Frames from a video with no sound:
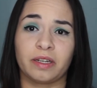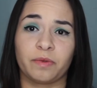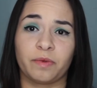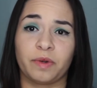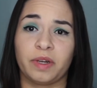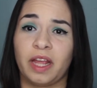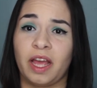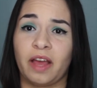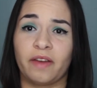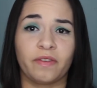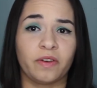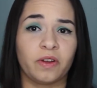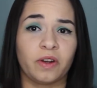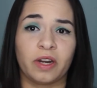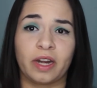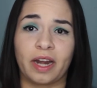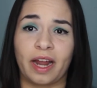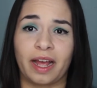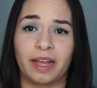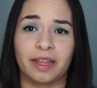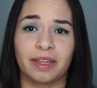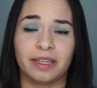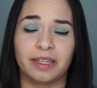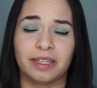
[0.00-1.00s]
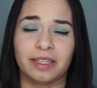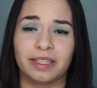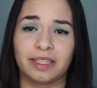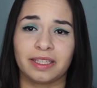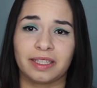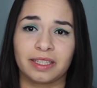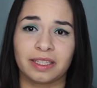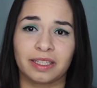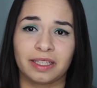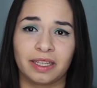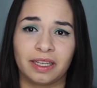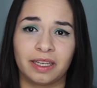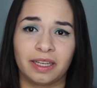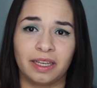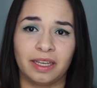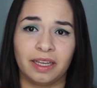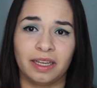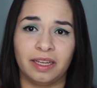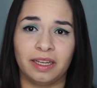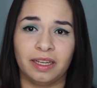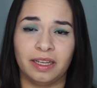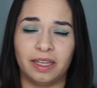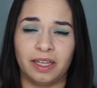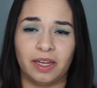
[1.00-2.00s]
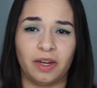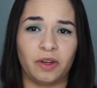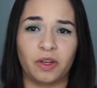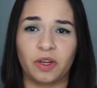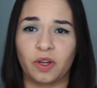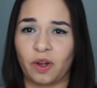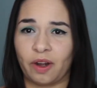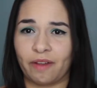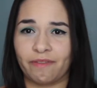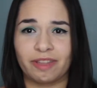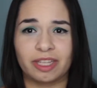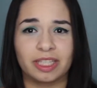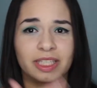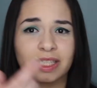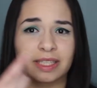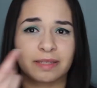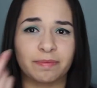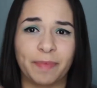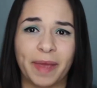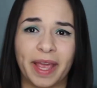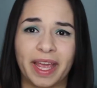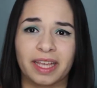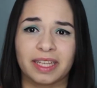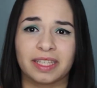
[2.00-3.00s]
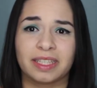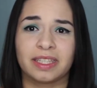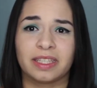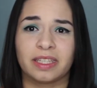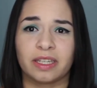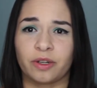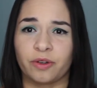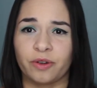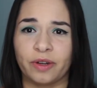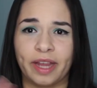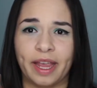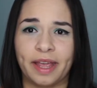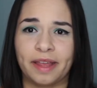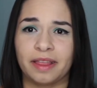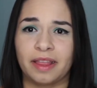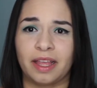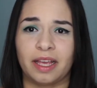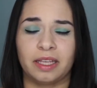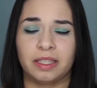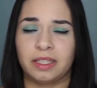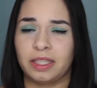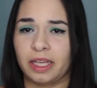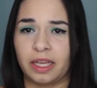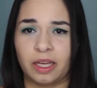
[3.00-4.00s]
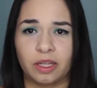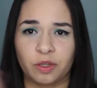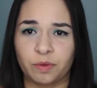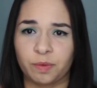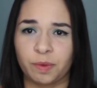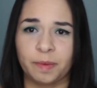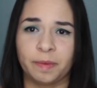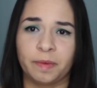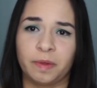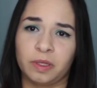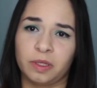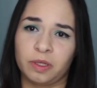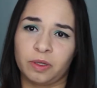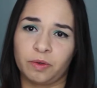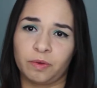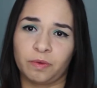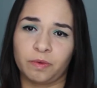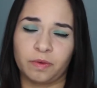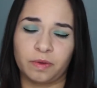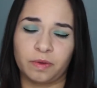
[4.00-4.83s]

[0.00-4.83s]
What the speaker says: when you have hooded eyelids. You know, you don't have the space to create things like other people do.